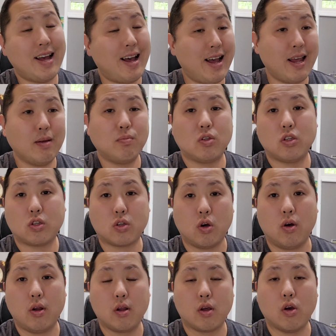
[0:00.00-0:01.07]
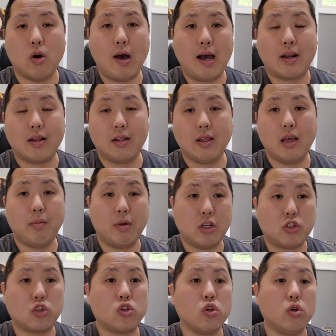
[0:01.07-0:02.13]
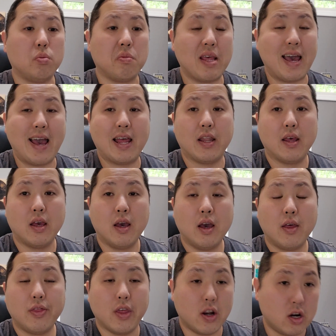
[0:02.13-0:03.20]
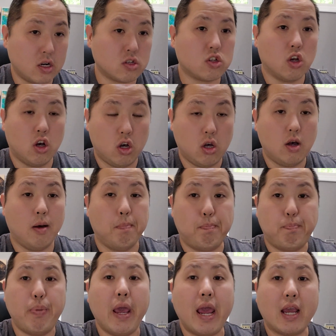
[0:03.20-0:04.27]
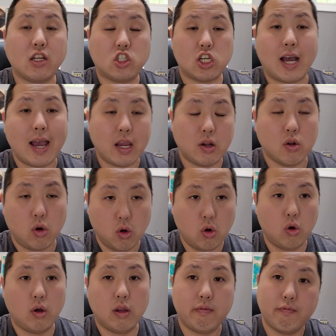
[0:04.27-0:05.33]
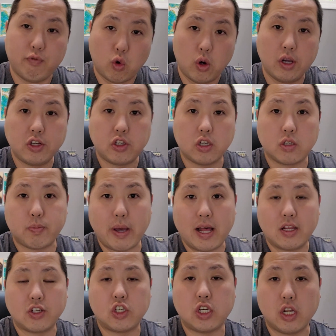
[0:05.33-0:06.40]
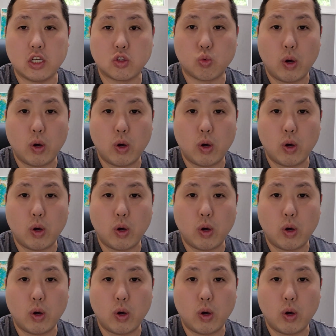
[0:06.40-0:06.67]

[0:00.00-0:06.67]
I'm just going to go on a limb and assume that there's a big giant hole in Voyager's balance sheet as